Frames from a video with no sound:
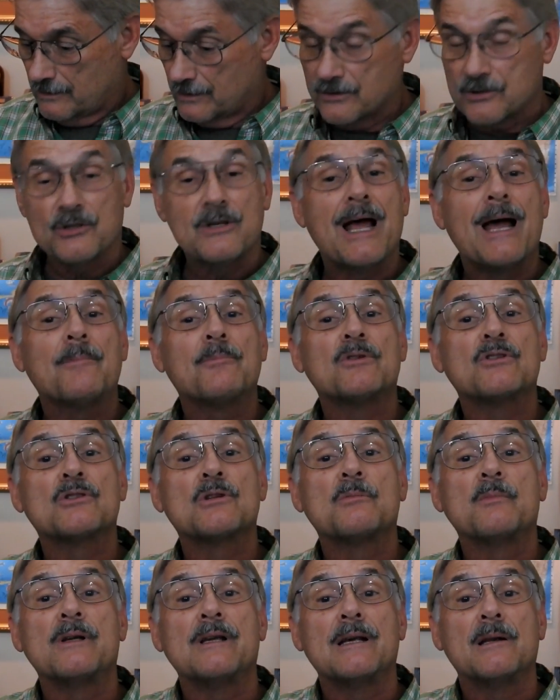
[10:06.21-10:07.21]
because it
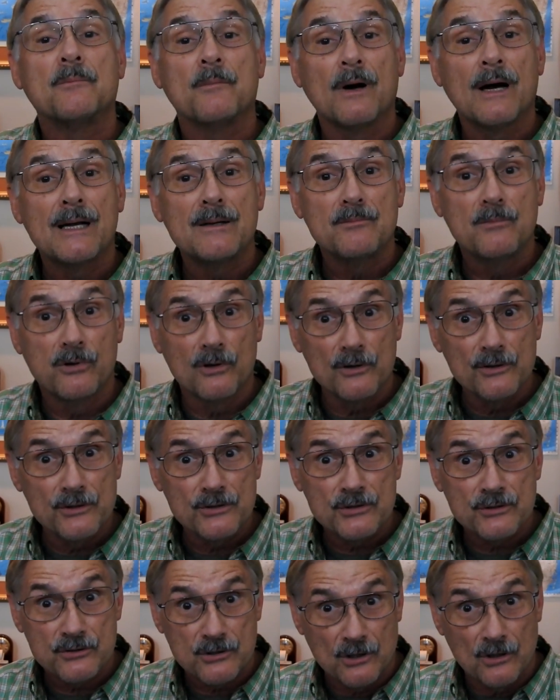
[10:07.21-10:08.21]
happens to be in my
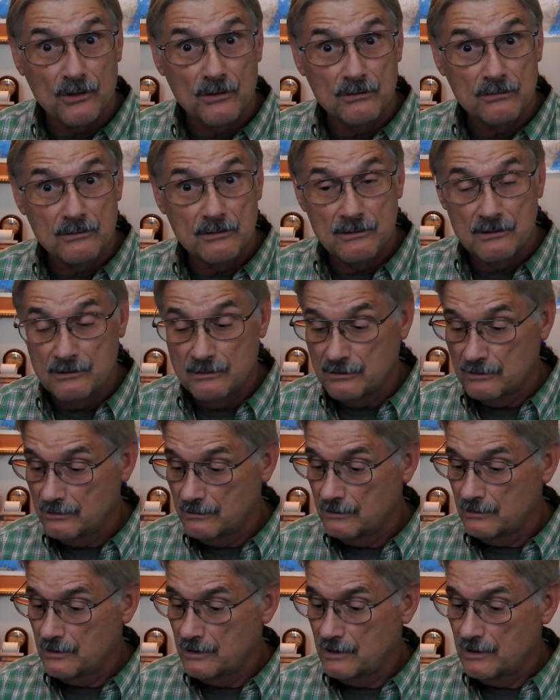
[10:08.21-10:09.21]
birthstone.
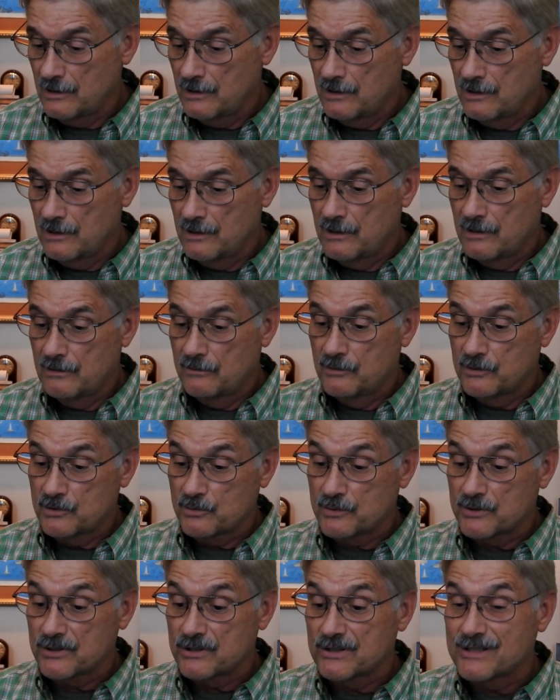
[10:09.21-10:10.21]

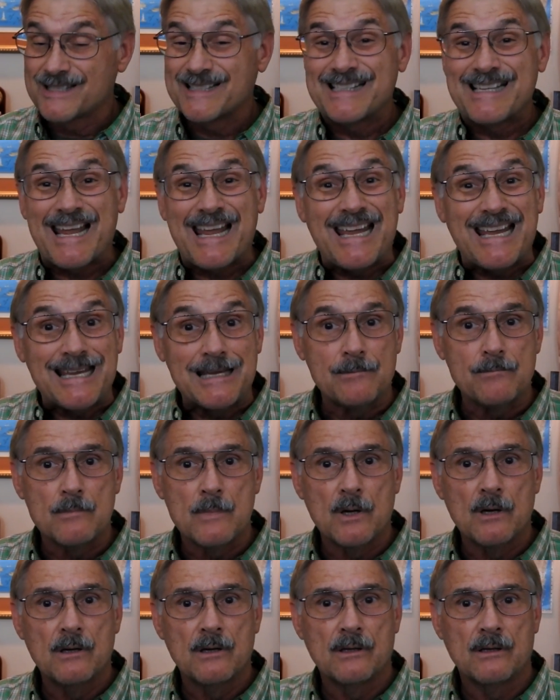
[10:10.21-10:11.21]
It was the
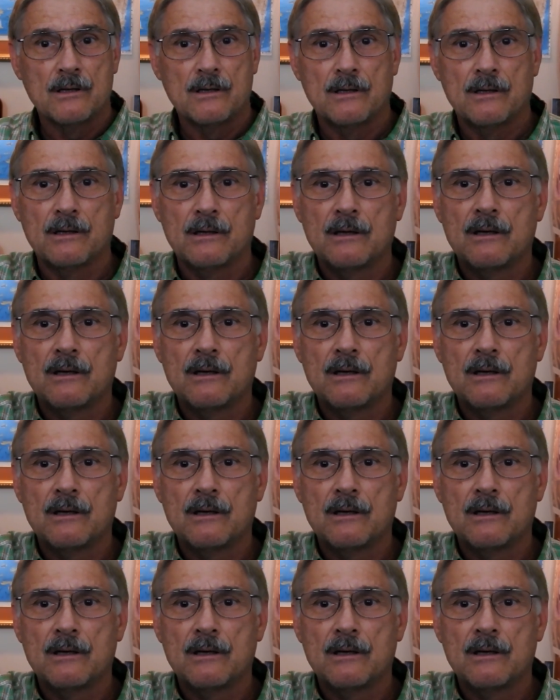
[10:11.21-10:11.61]
same that